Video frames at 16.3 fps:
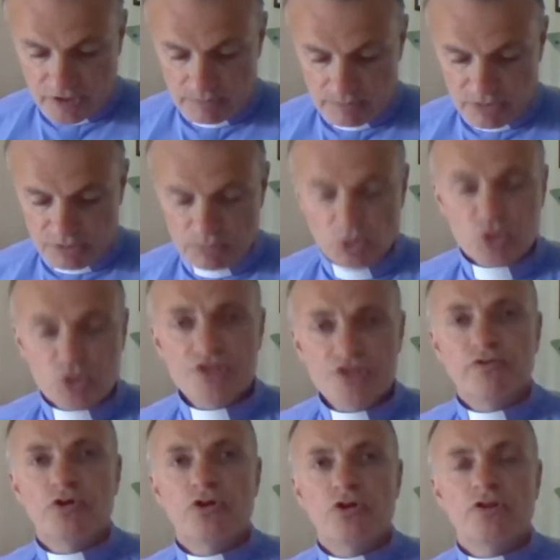But most
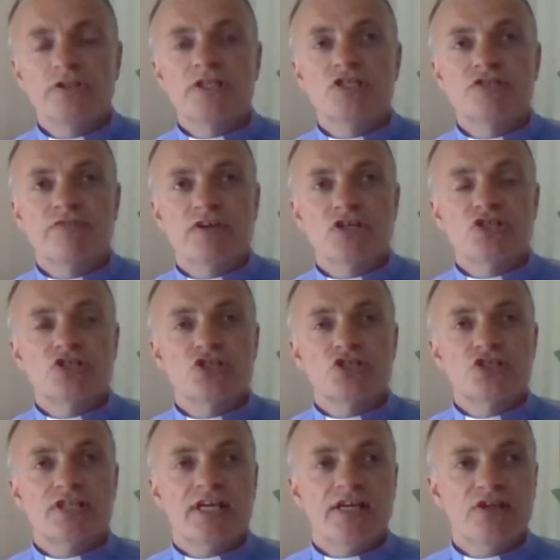of all, these verses
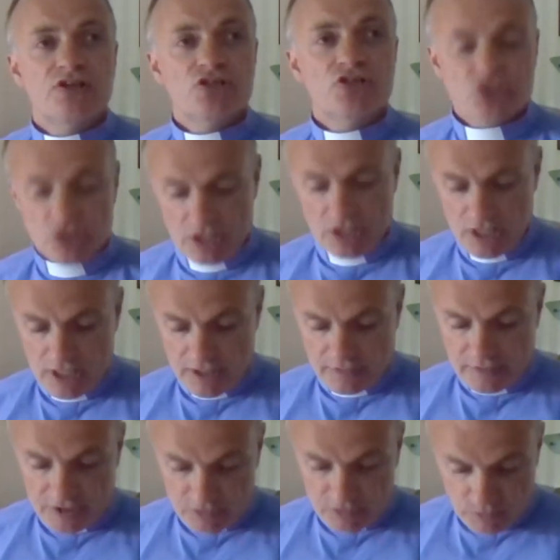tell us
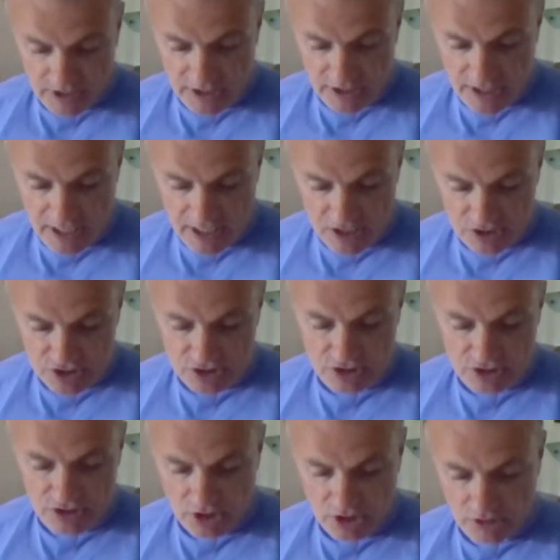that we are to
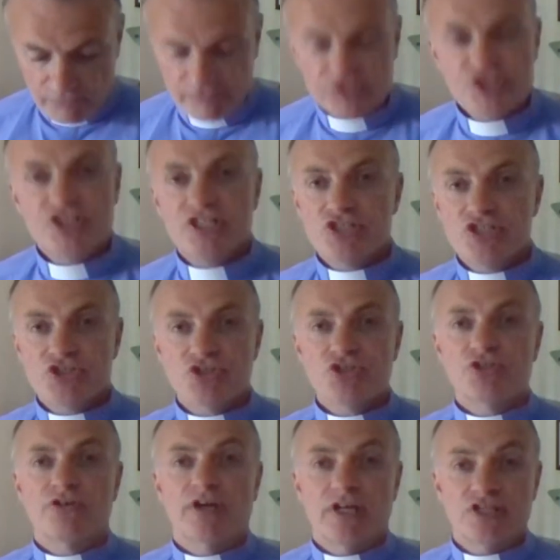love Jesus
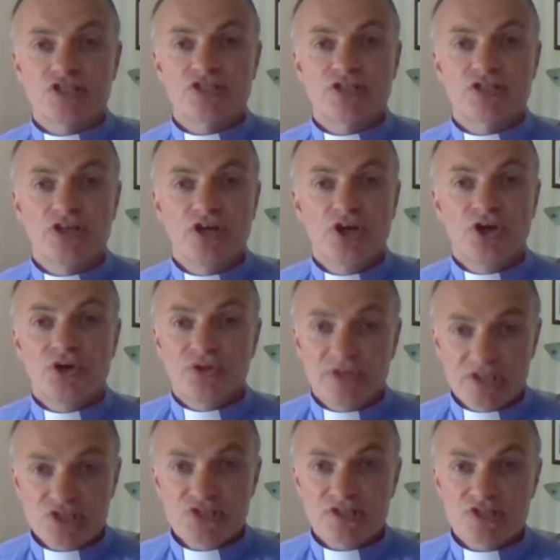Christ, who
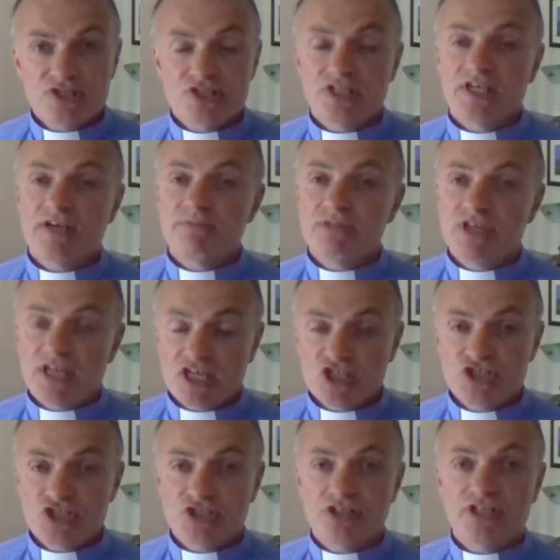is the same
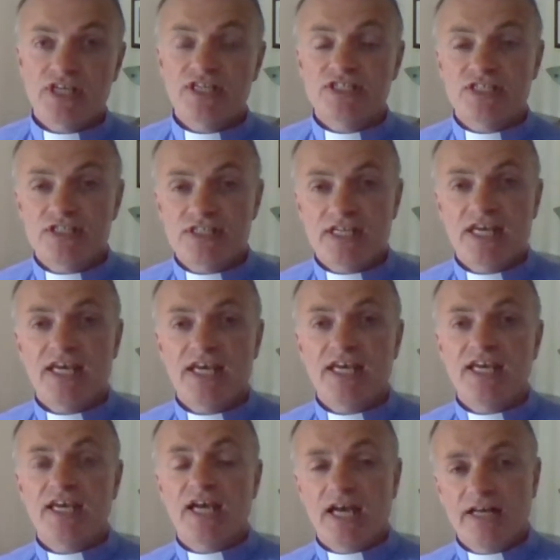yesterday,
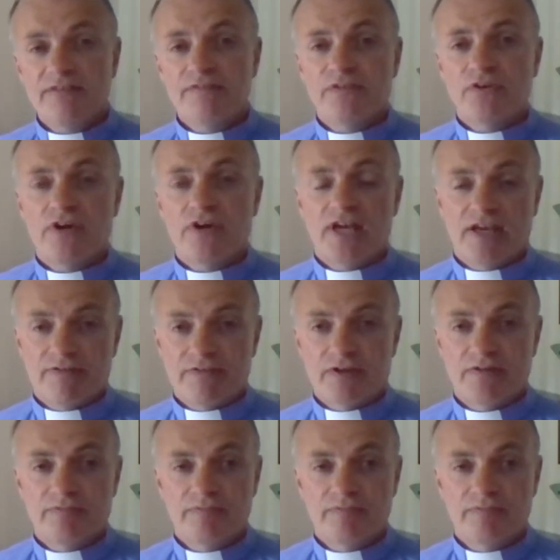today, and forever.